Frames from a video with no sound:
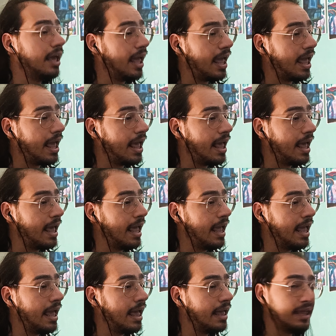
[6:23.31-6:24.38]

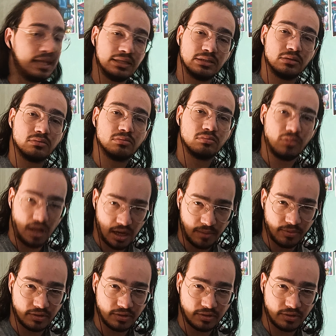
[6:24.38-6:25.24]
and yes alla